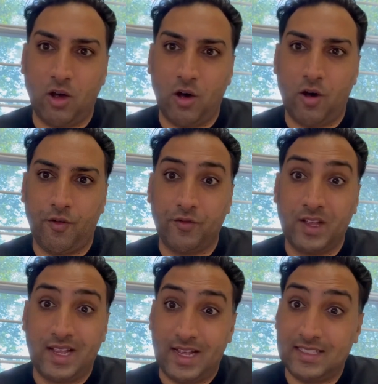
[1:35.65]
of
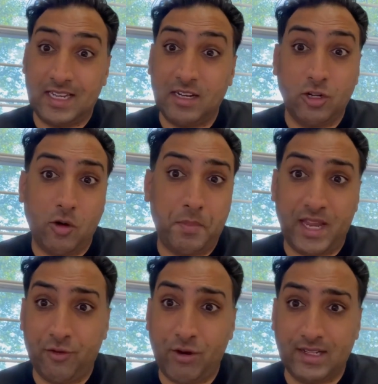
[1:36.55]
a tenant not
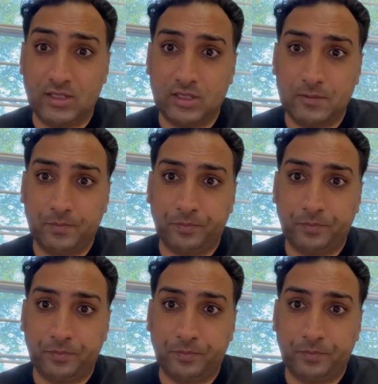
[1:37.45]
paying rent.